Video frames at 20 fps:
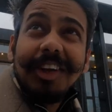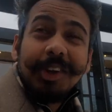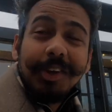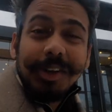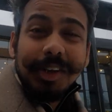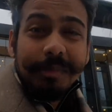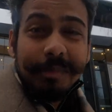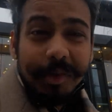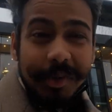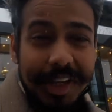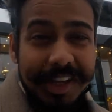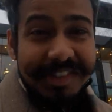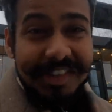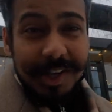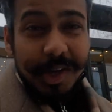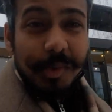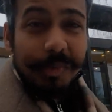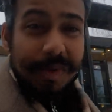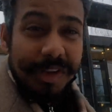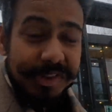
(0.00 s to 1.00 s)
need to come to the
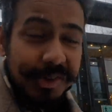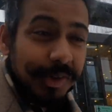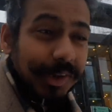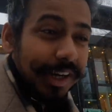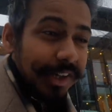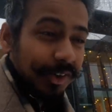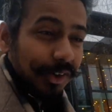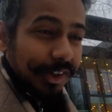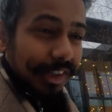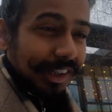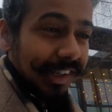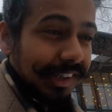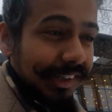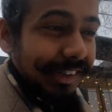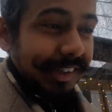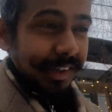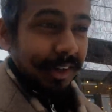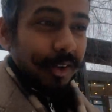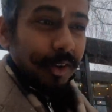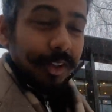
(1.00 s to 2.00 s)
SIO place to get your keys
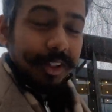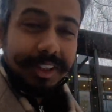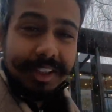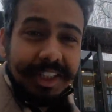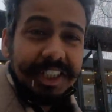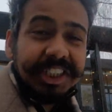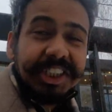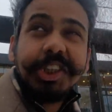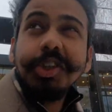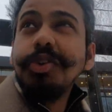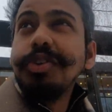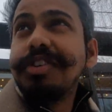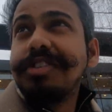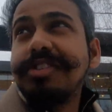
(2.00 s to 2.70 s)
and all the issues